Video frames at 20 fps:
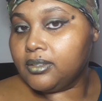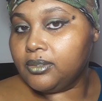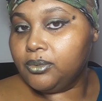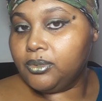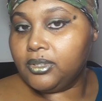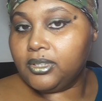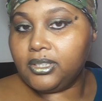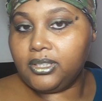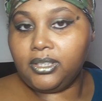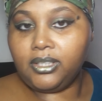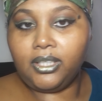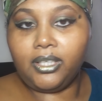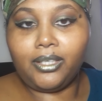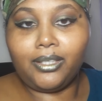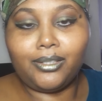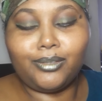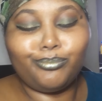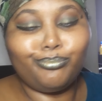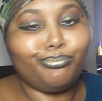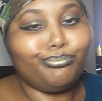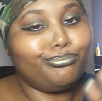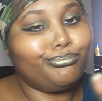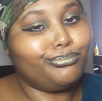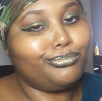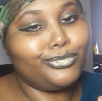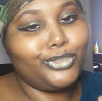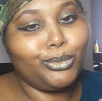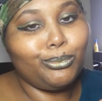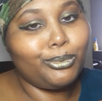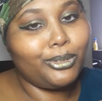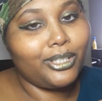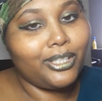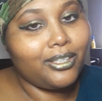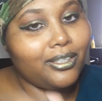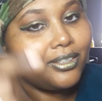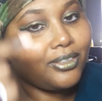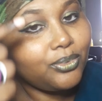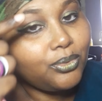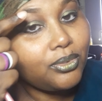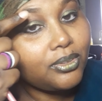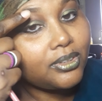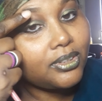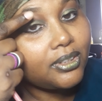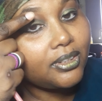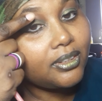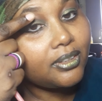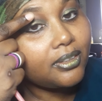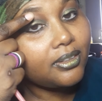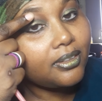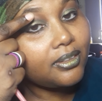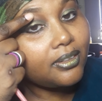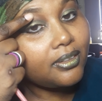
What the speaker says: You can see that. Don't play. You can see it.